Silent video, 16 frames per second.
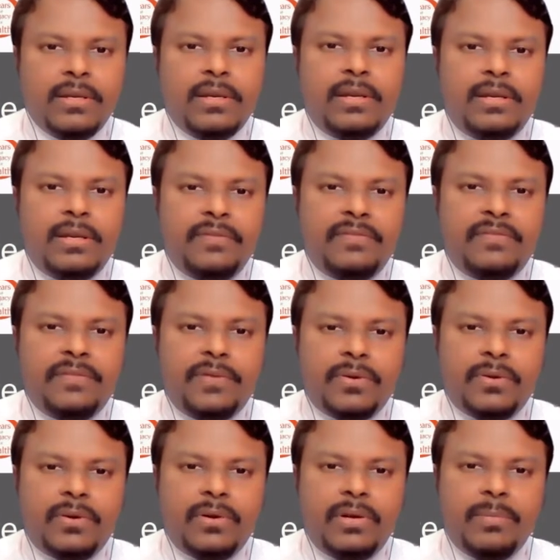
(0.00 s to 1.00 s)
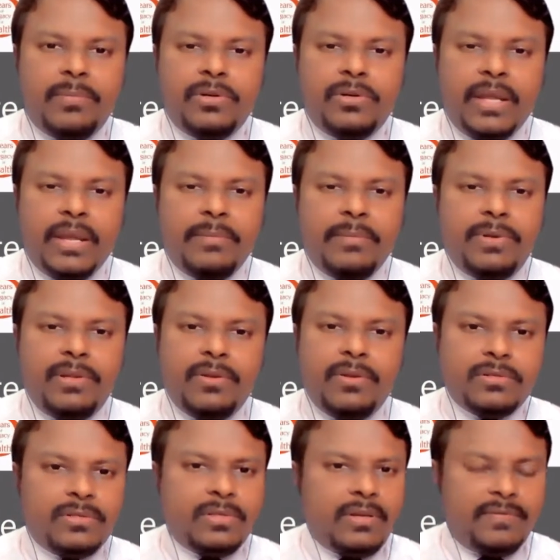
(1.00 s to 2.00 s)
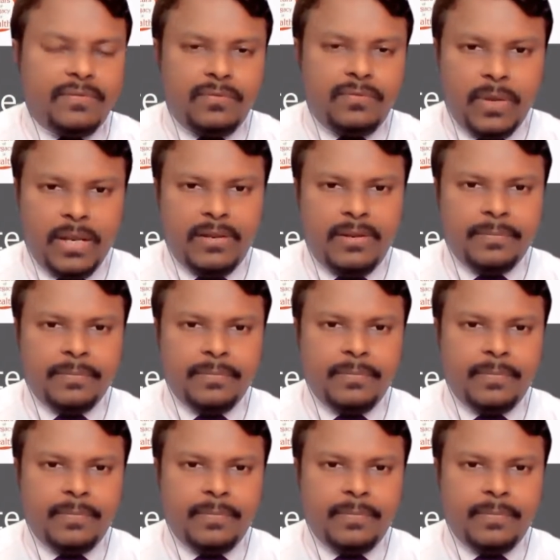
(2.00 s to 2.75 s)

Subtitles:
and if you're not able to empty yourself well,